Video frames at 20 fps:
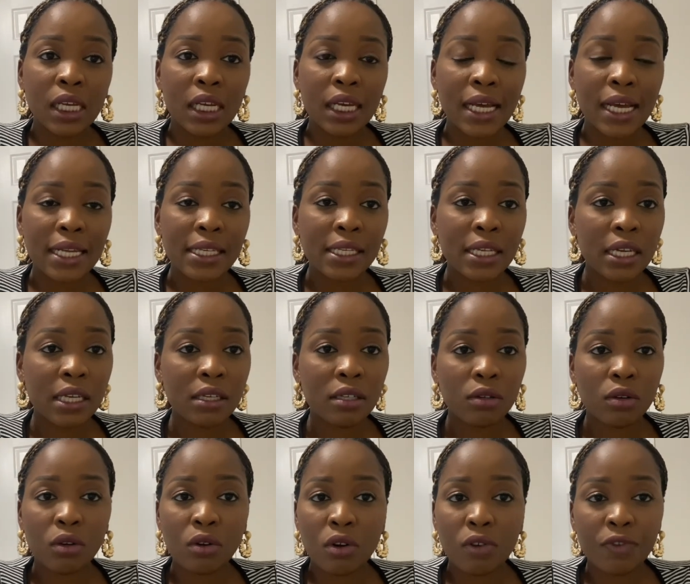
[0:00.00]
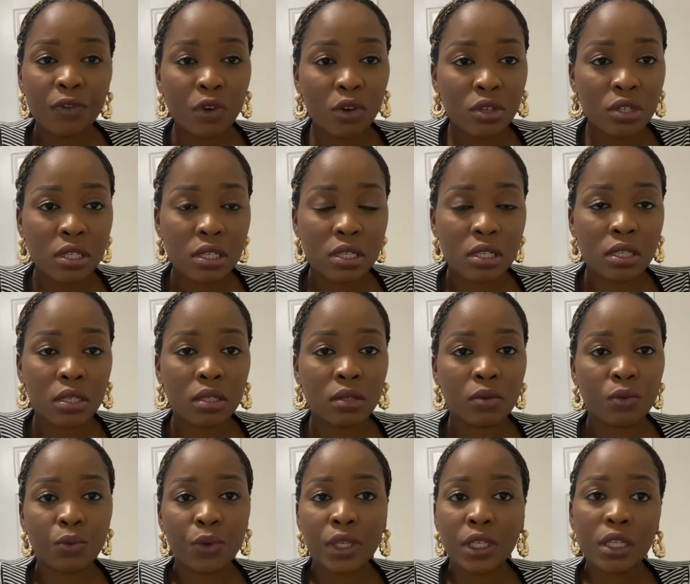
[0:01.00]
And then, of course,
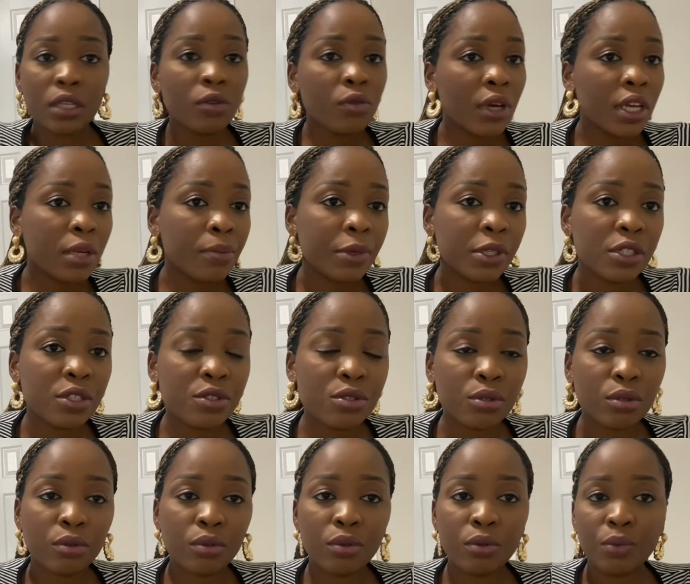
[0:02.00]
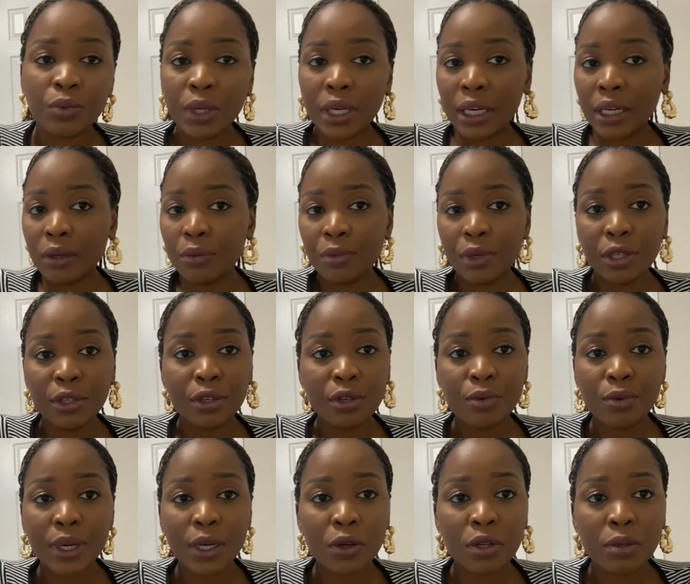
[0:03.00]
we didn't know anybody, so we, uh, we knew
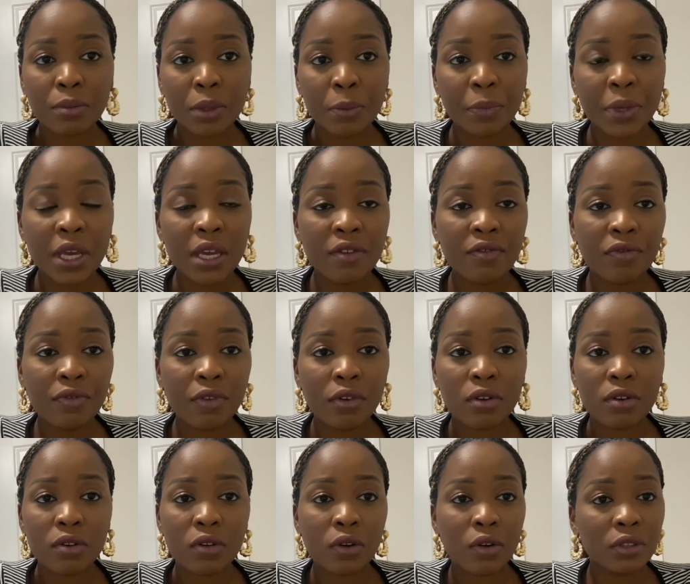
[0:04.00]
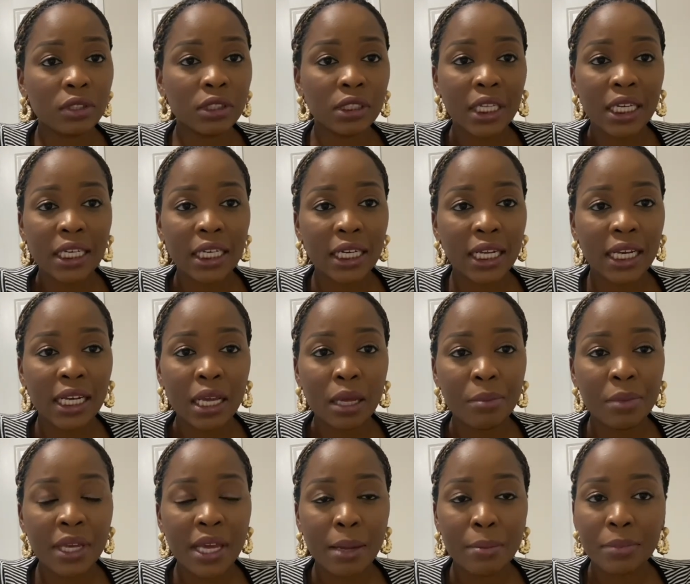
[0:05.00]
we are going to be paying for or staying in an
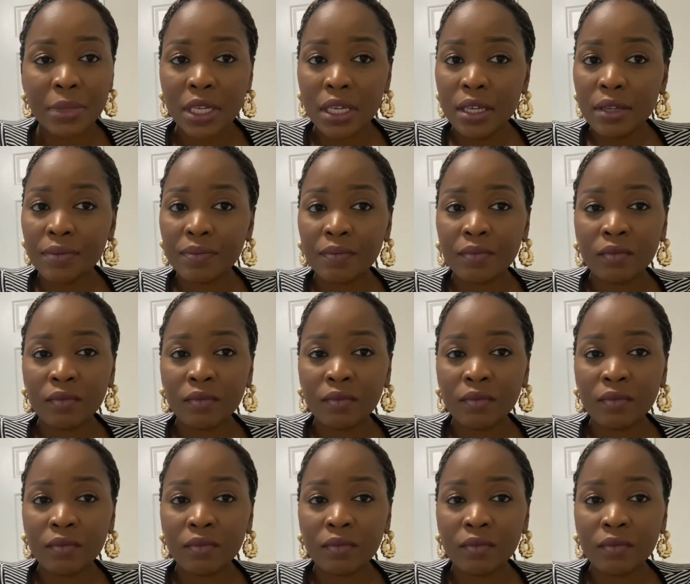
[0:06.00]
Airbnb.